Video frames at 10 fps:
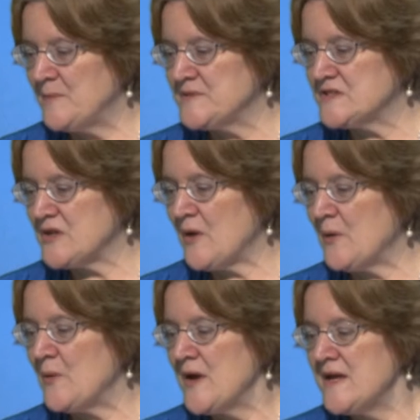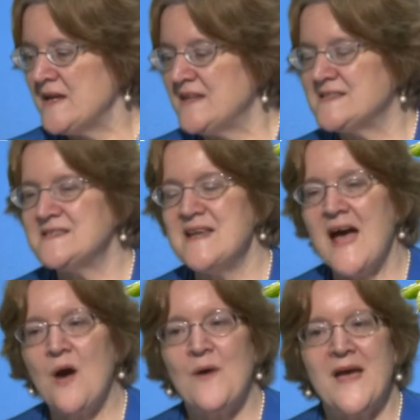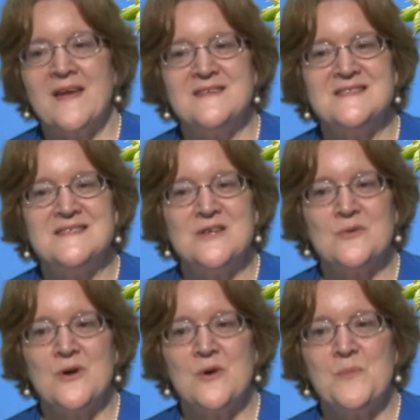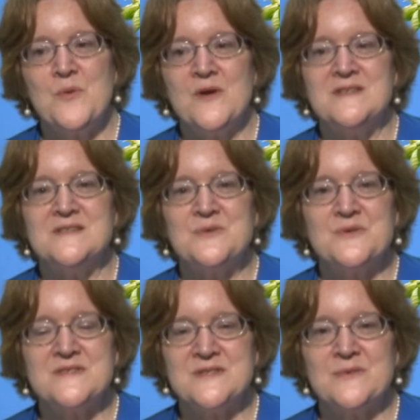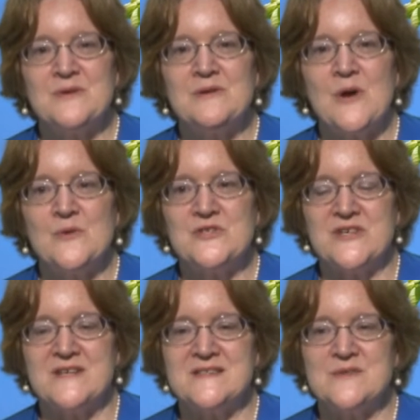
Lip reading: So it's now at 0.00 logit.